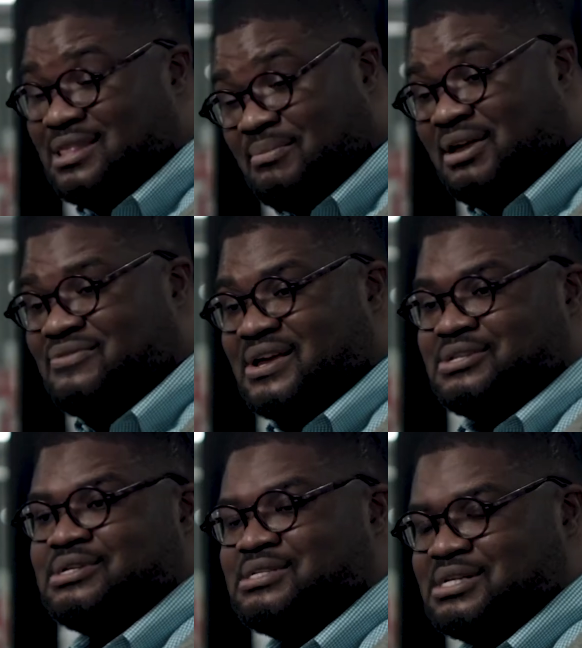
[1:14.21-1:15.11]
that may
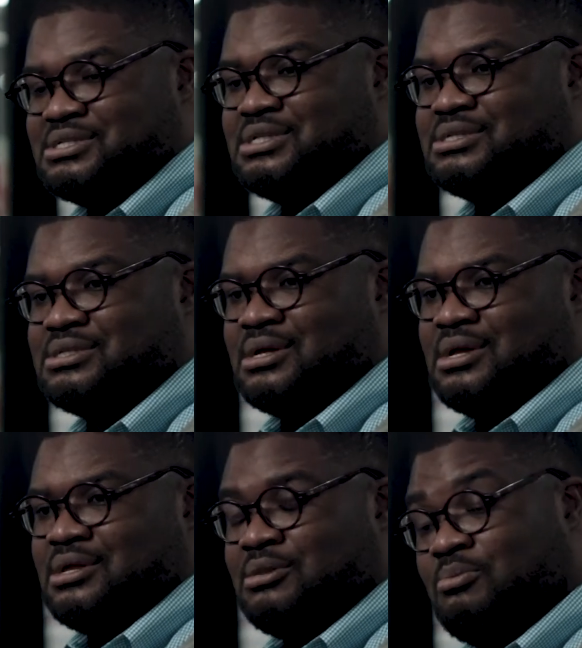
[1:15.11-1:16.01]
affect your decisions?
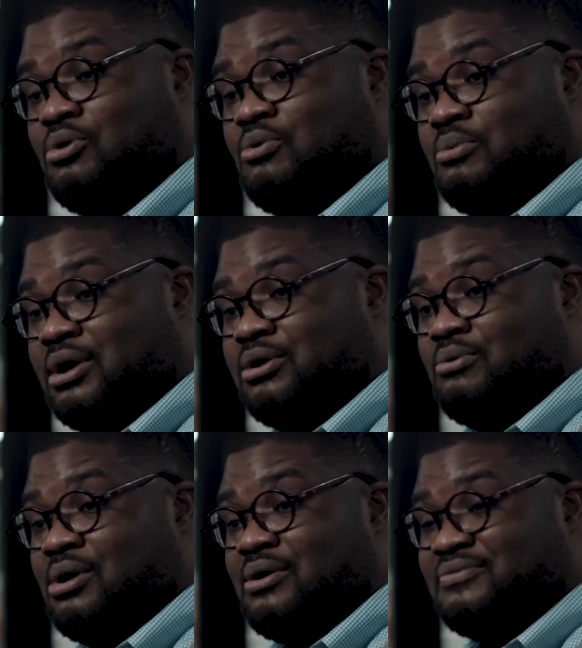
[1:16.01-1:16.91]
The more aware
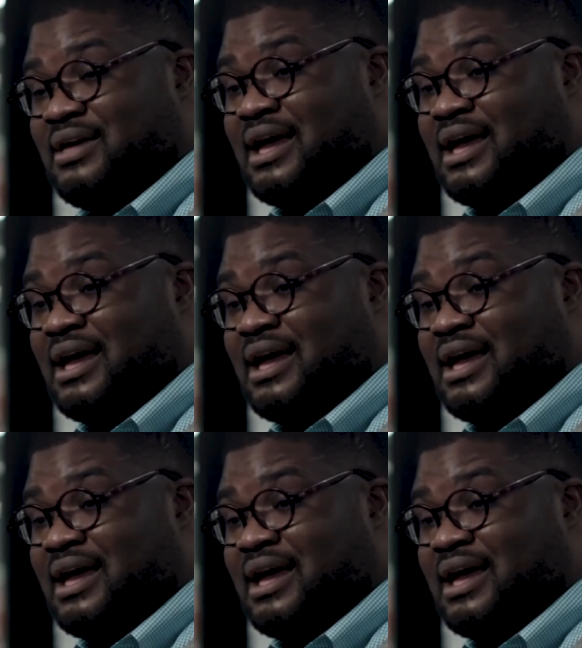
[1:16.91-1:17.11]
you are of